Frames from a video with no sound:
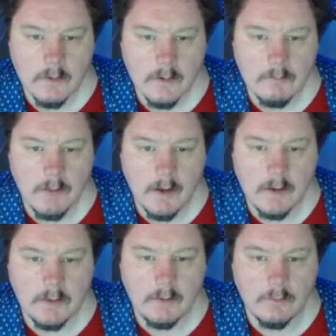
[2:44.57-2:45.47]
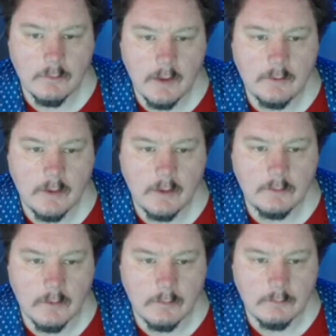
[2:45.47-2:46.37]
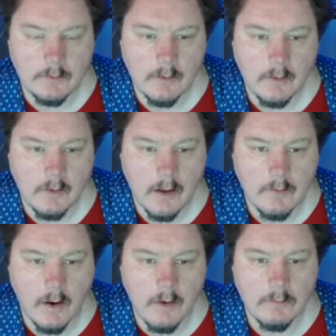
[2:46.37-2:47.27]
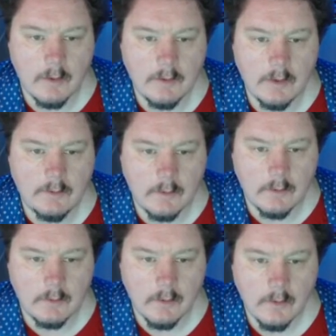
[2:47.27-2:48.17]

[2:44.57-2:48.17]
Many research groups have already started